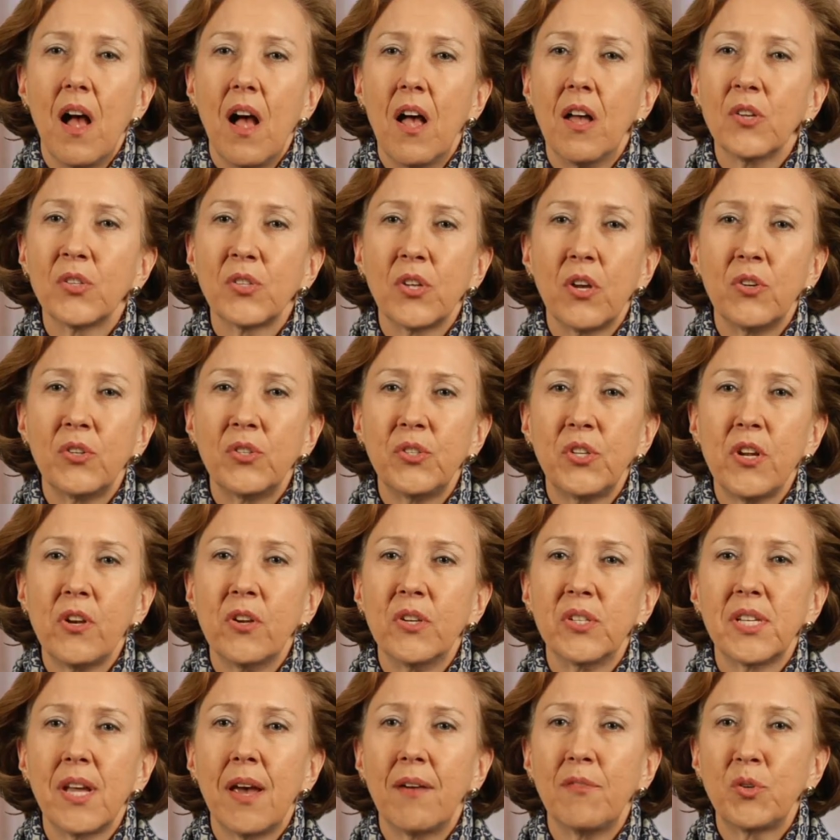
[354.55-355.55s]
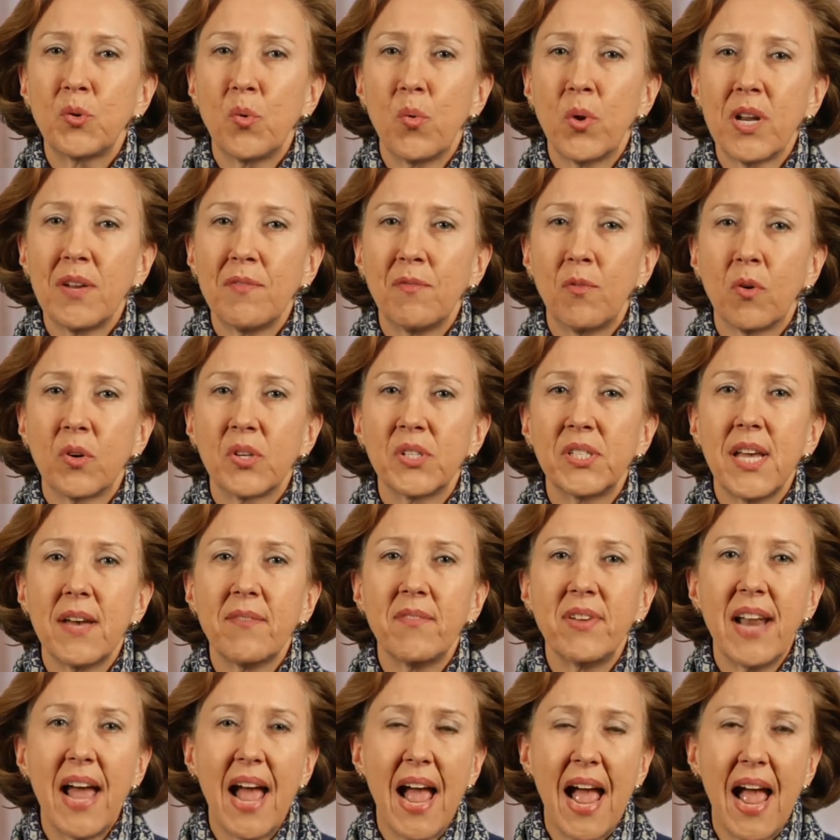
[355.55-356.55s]
Also, students have 24
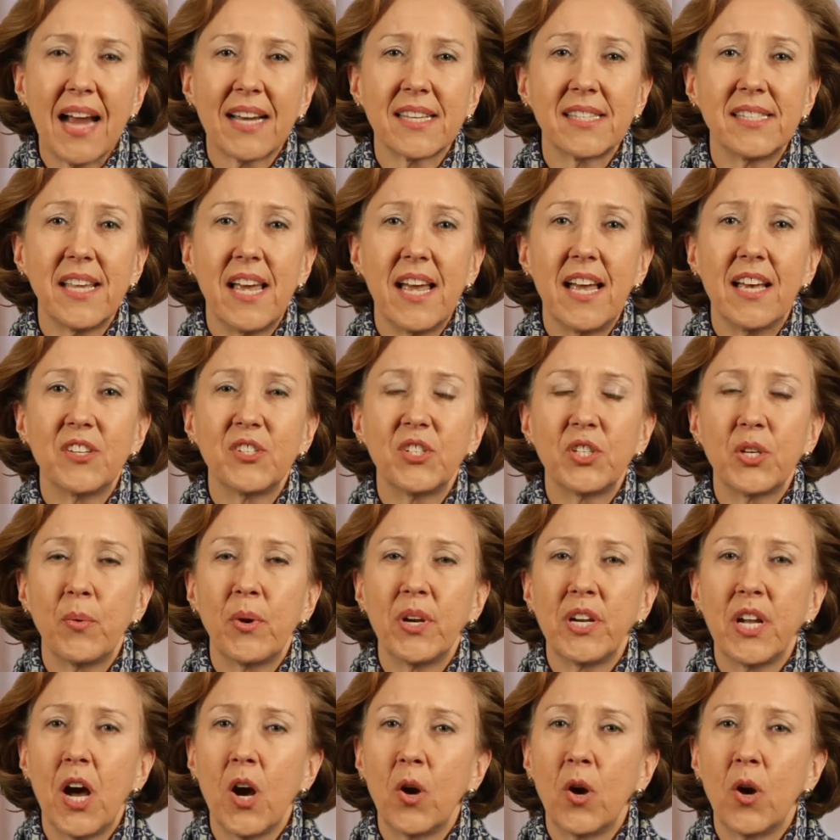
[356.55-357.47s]
7 access to an